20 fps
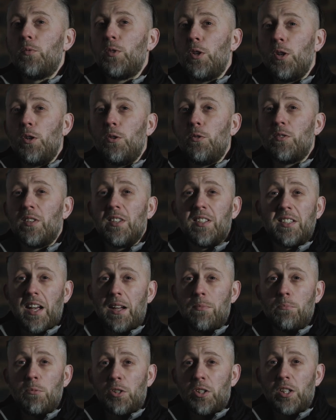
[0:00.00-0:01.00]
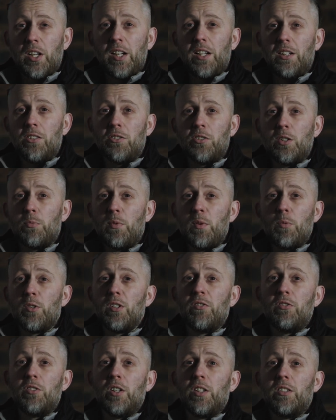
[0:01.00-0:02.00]
use the same machines that we would
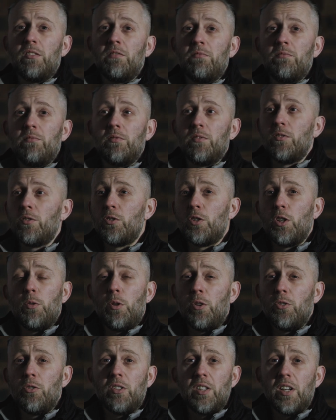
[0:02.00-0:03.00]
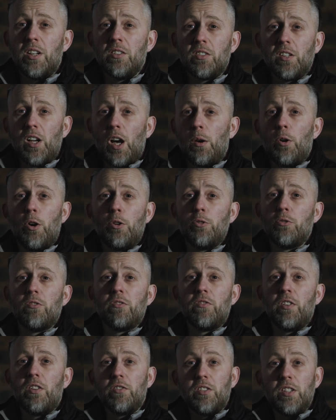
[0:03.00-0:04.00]
have done 200 years ago,
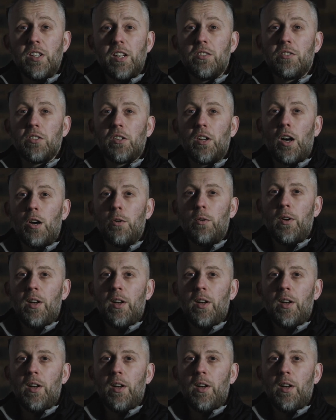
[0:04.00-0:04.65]
150 years ago.